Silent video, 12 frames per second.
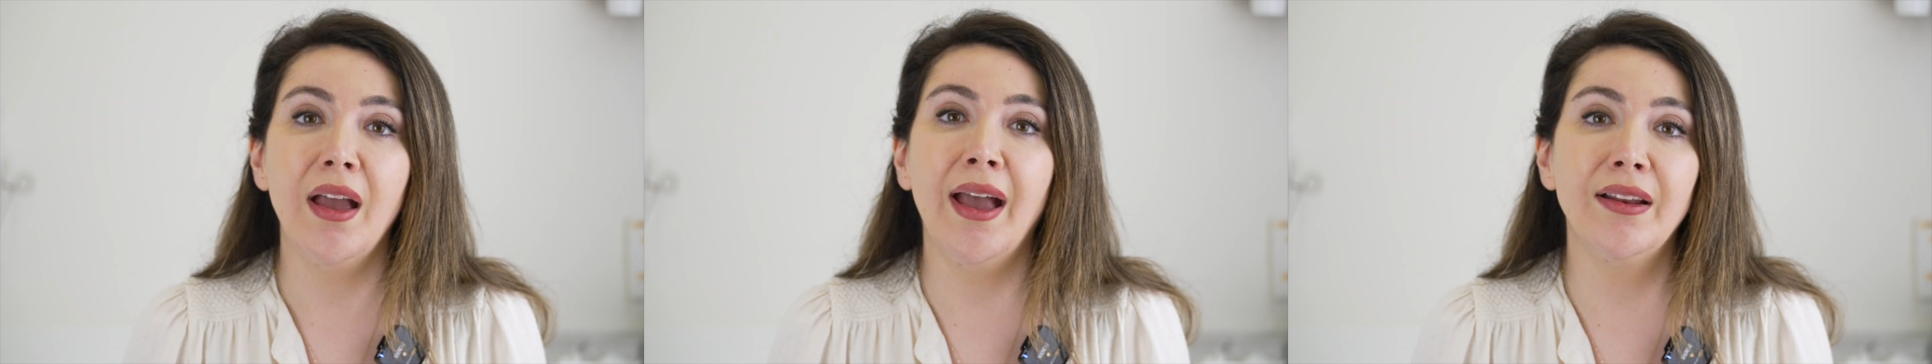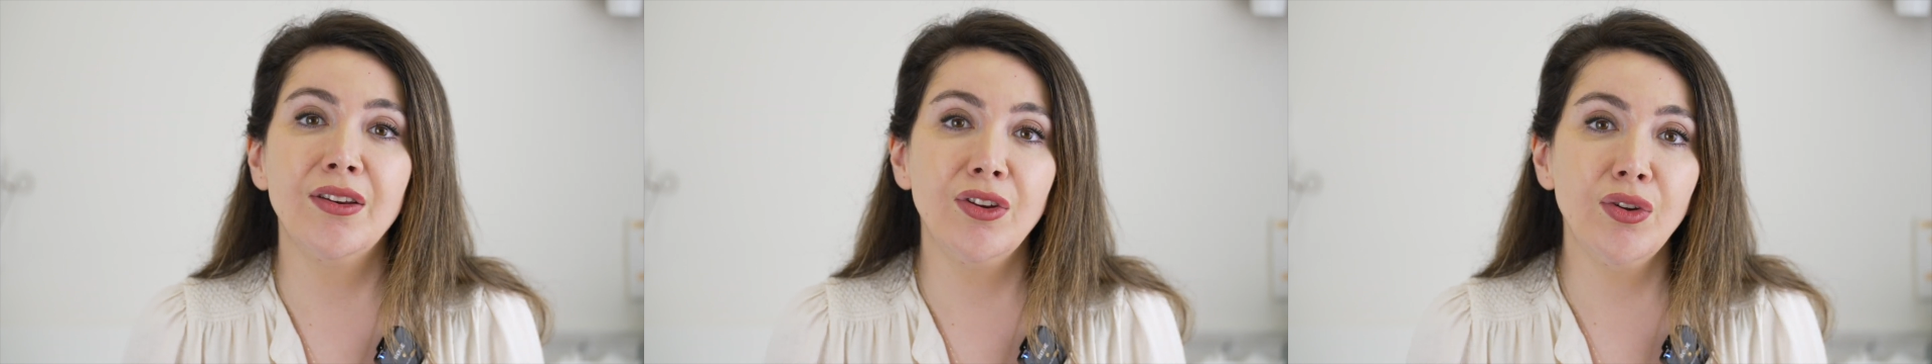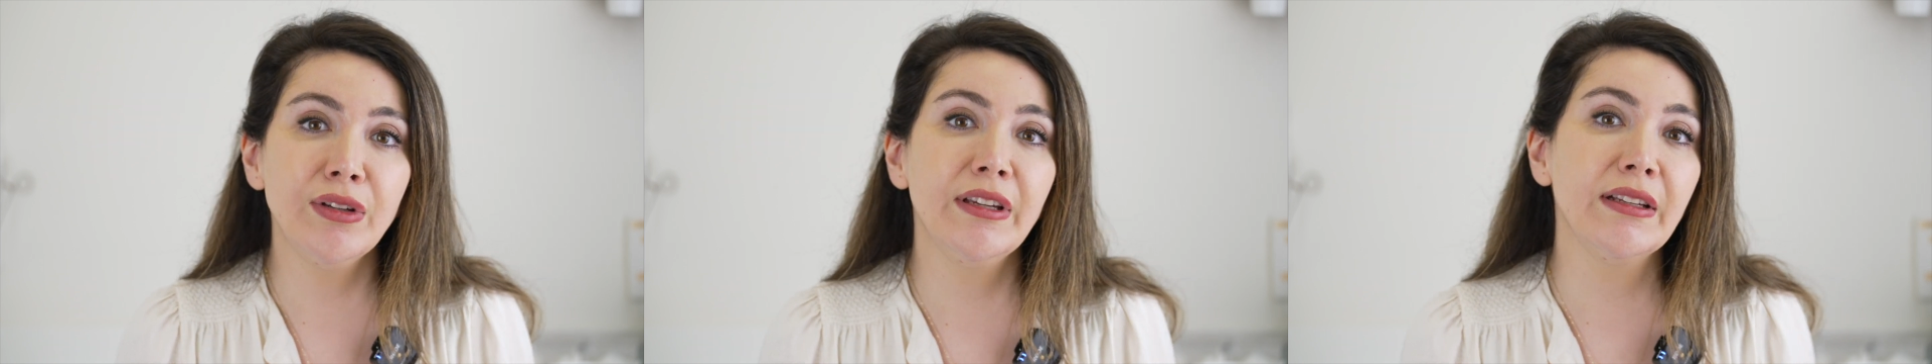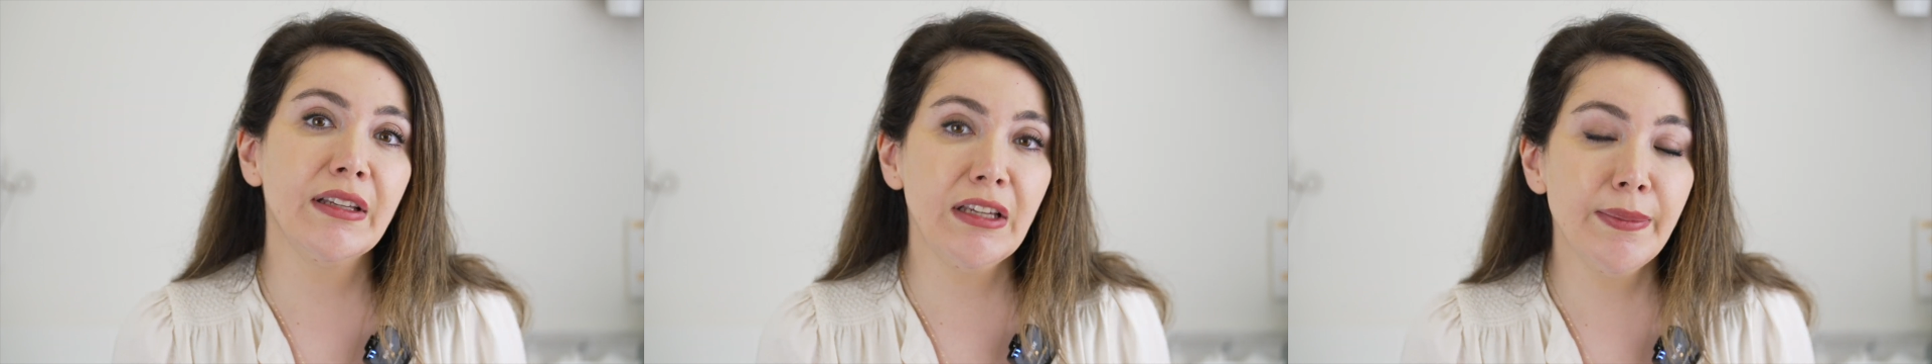and you
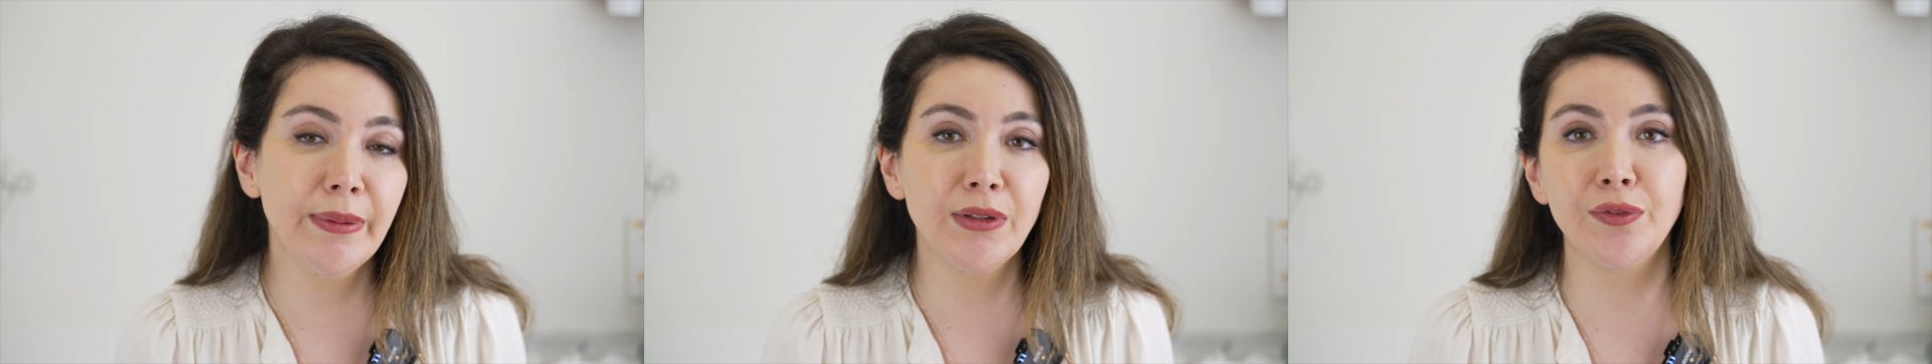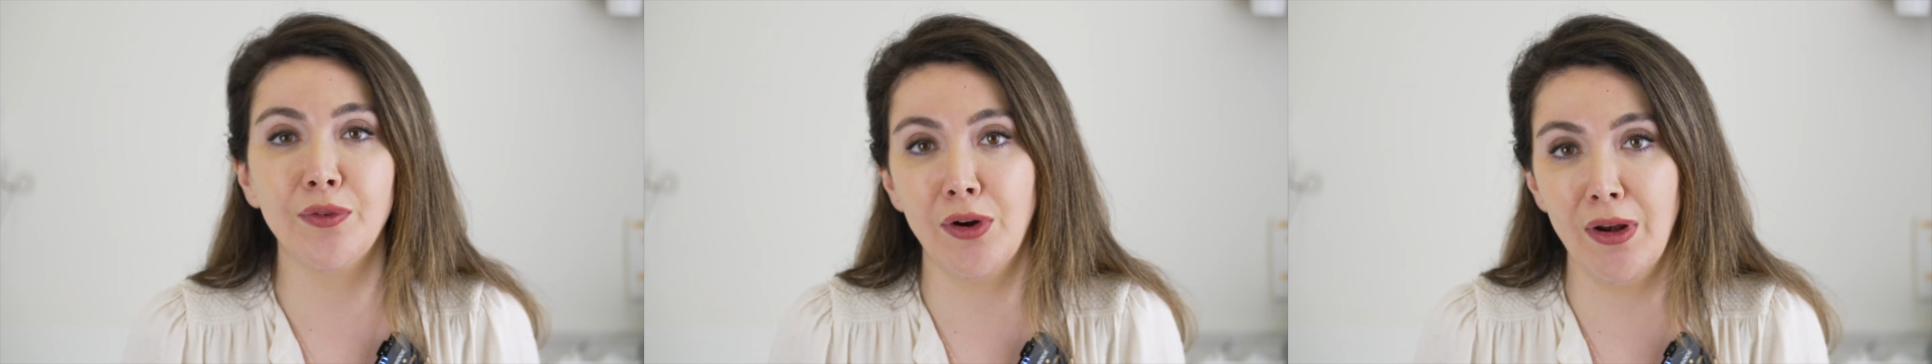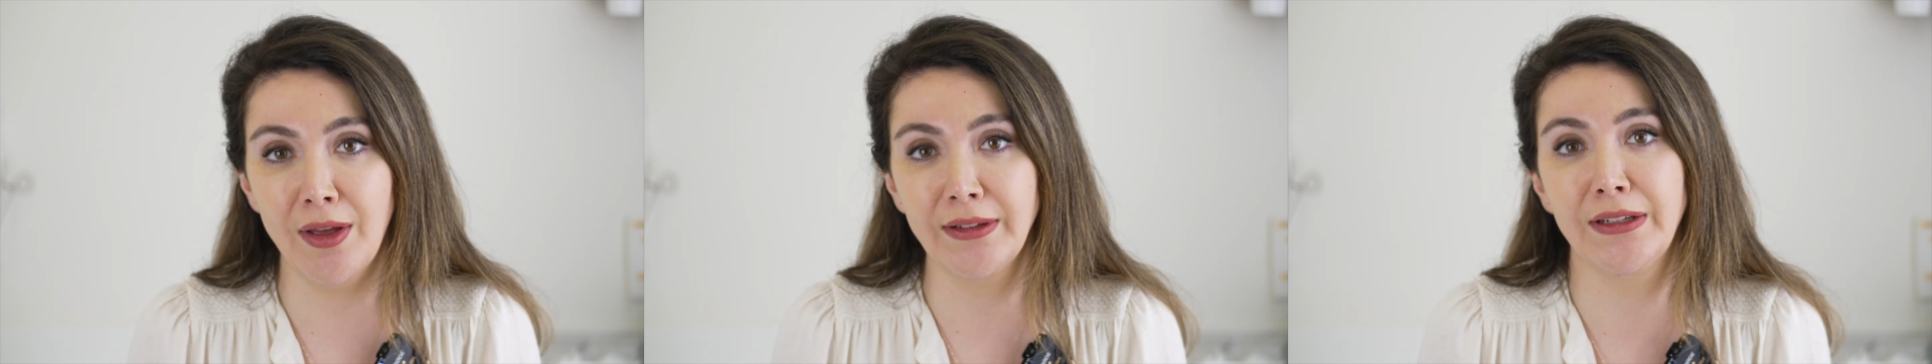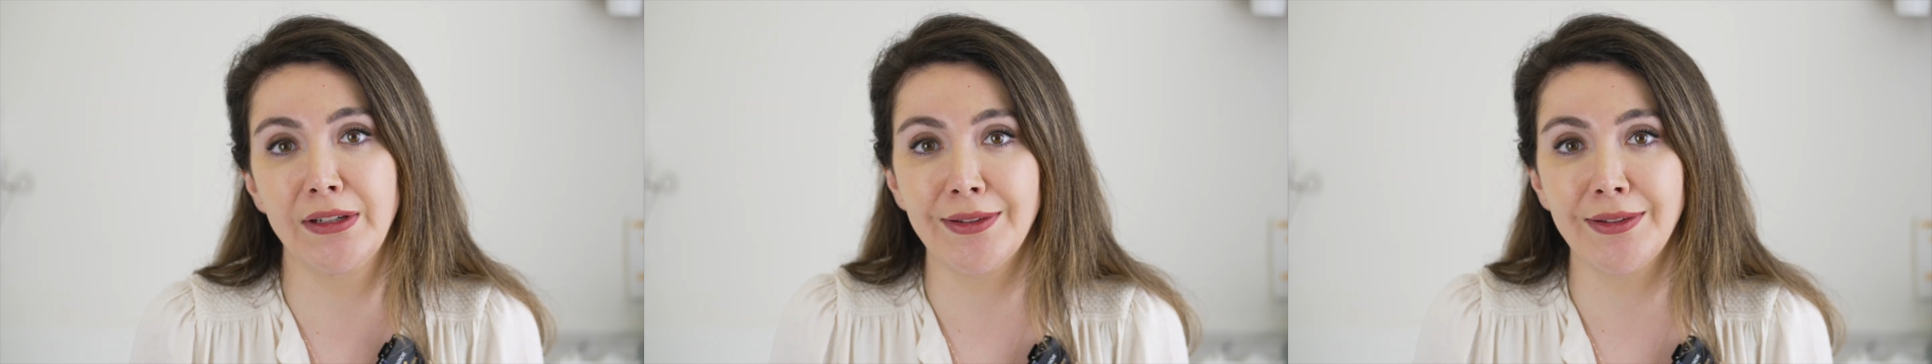can keep it for a longer